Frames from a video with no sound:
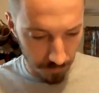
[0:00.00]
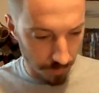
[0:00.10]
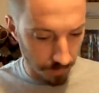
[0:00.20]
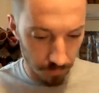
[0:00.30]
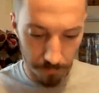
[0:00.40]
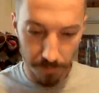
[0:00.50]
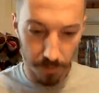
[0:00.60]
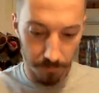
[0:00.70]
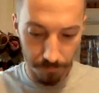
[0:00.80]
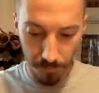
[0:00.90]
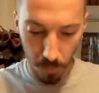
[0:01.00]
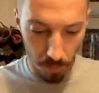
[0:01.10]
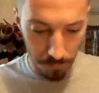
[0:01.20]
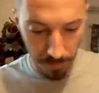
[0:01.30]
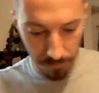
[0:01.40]
And I do fill
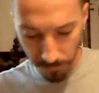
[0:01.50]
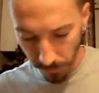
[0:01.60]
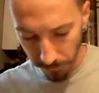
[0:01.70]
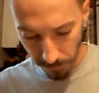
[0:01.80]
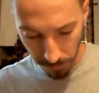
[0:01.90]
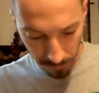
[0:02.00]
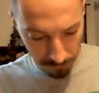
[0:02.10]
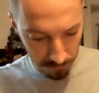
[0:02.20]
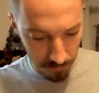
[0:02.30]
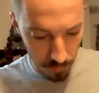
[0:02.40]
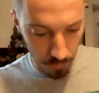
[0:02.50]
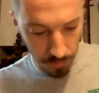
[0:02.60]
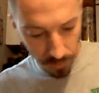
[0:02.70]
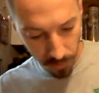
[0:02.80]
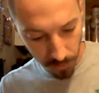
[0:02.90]
I fill my
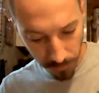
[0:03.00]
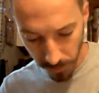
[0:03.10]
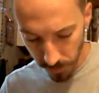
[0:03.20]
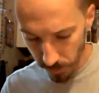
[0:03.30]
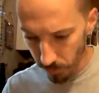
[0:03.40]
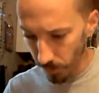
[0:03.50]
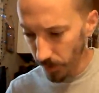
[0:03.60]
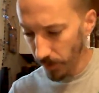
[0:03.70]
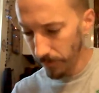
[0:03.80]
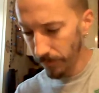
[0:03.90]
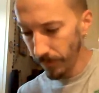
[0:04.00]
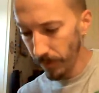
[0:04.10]
Joy-E cartomizers with it.